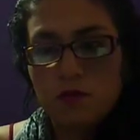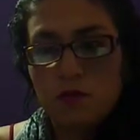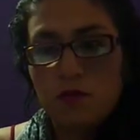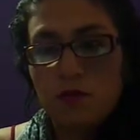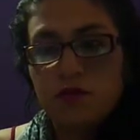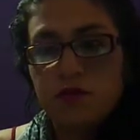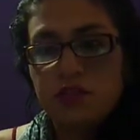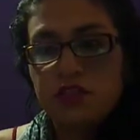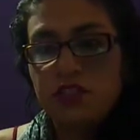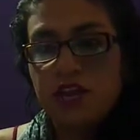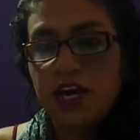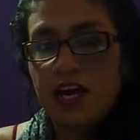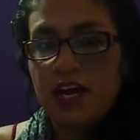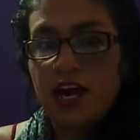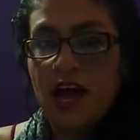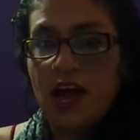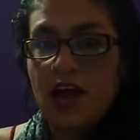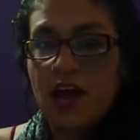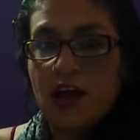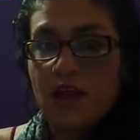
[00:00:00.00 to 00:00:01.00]
Put the
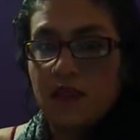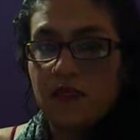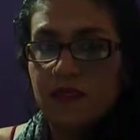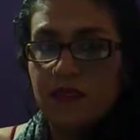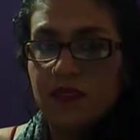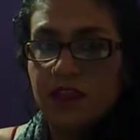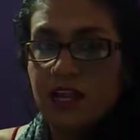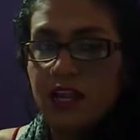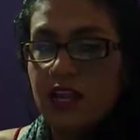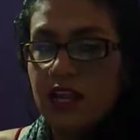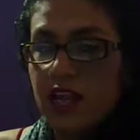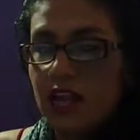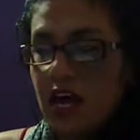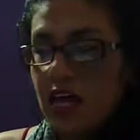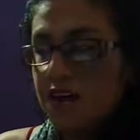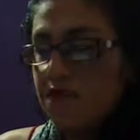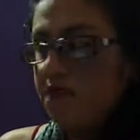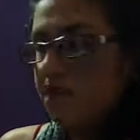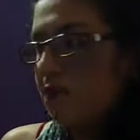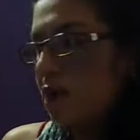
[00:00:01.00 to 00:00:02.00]

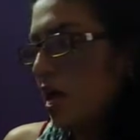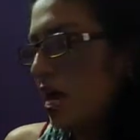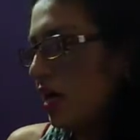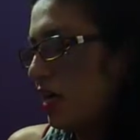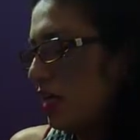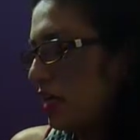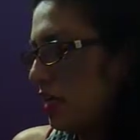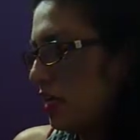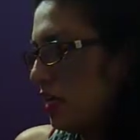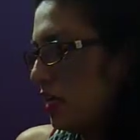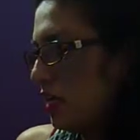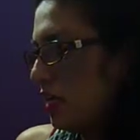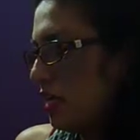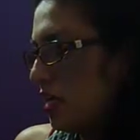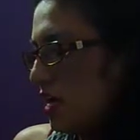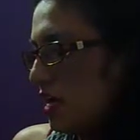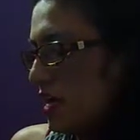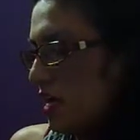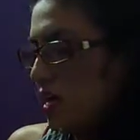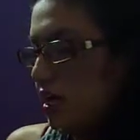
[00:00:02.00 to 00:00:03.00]
life bag in
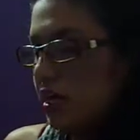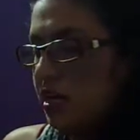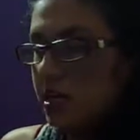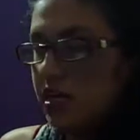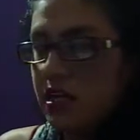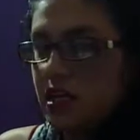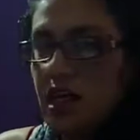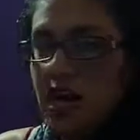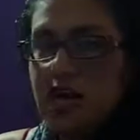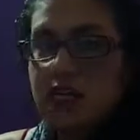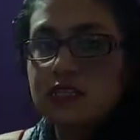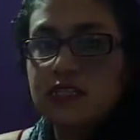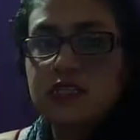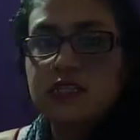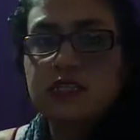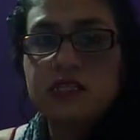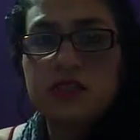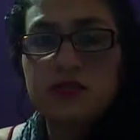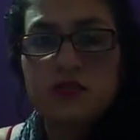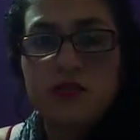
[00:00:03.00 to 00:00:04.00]
an
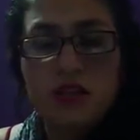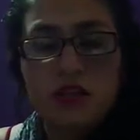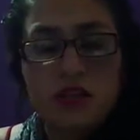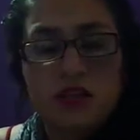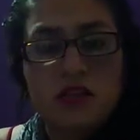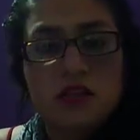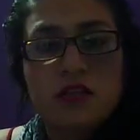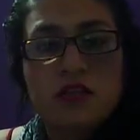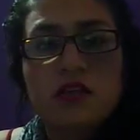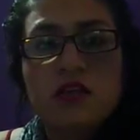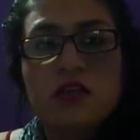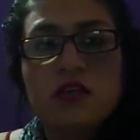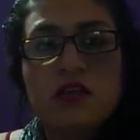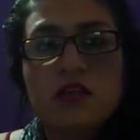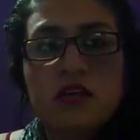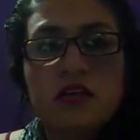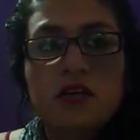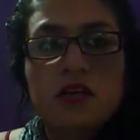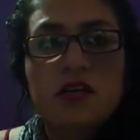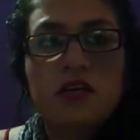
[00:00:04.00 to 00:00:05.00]
accessible
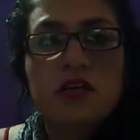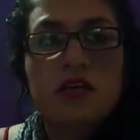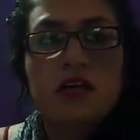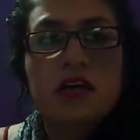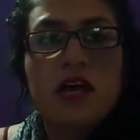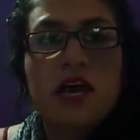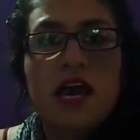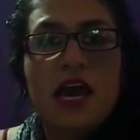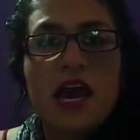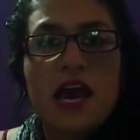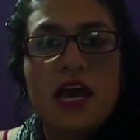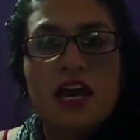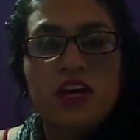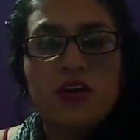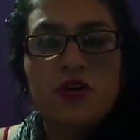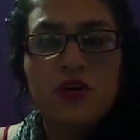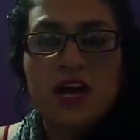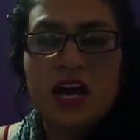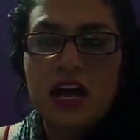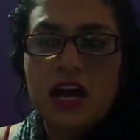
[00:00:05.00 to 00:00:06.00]

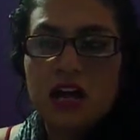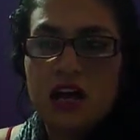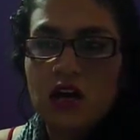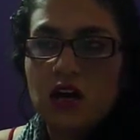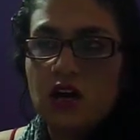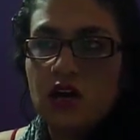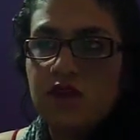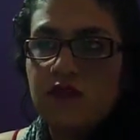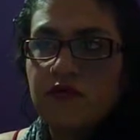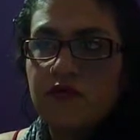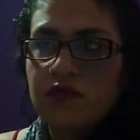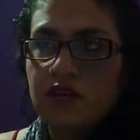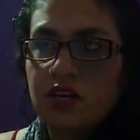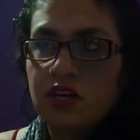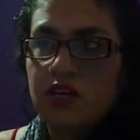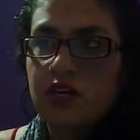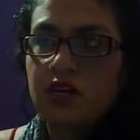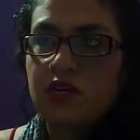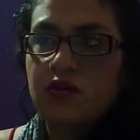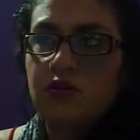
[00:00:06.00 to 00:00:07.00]
area of
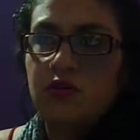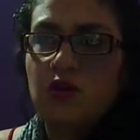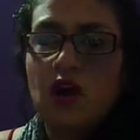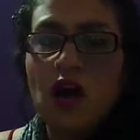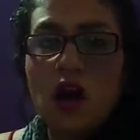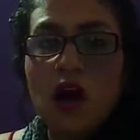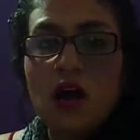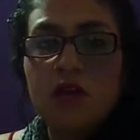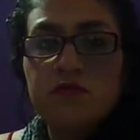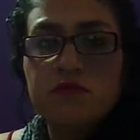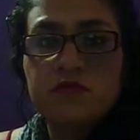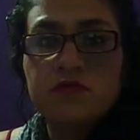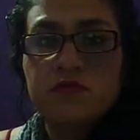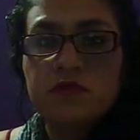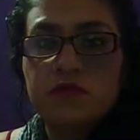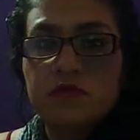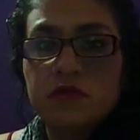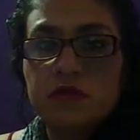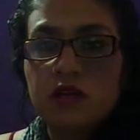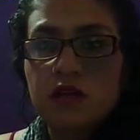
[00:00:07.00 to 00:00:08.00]
your home,
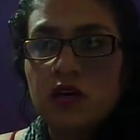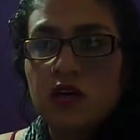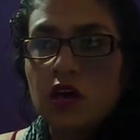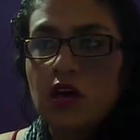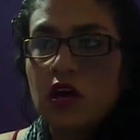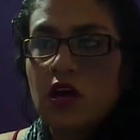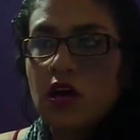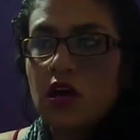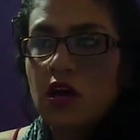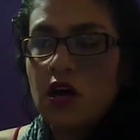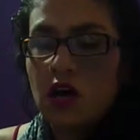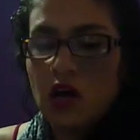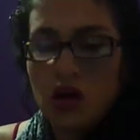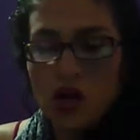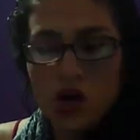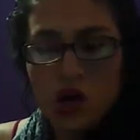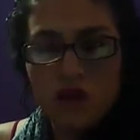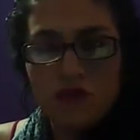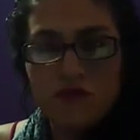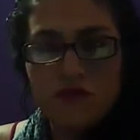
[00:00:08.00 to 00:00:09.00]

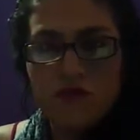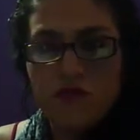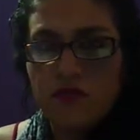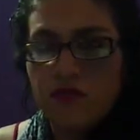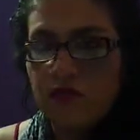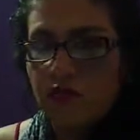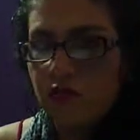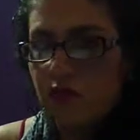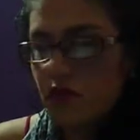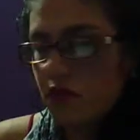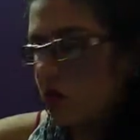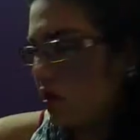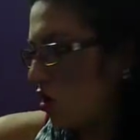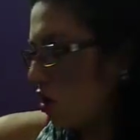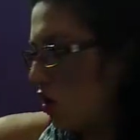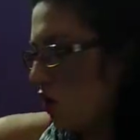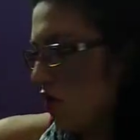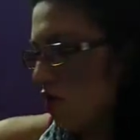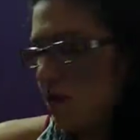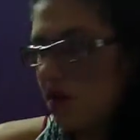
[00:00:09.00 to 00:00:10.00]
of
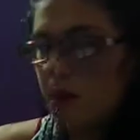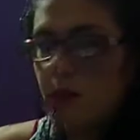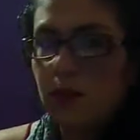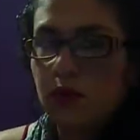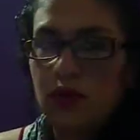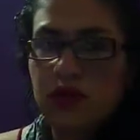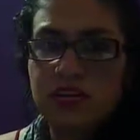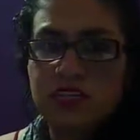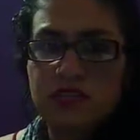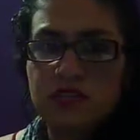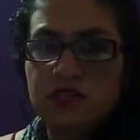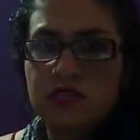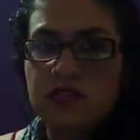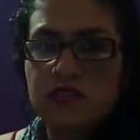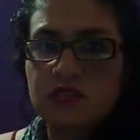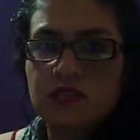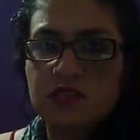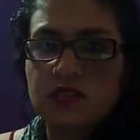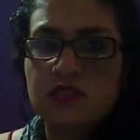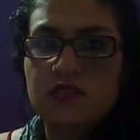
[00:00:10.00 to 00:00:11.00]
a
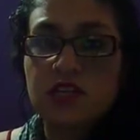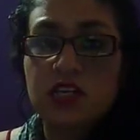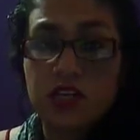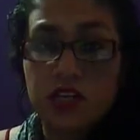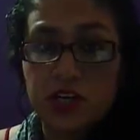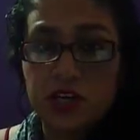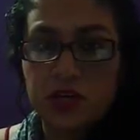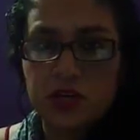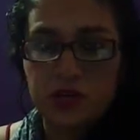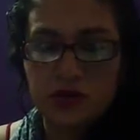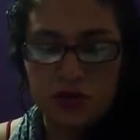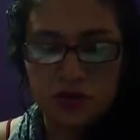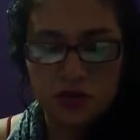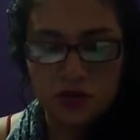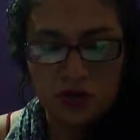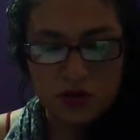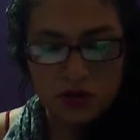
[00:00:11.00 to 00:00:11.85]
place secure.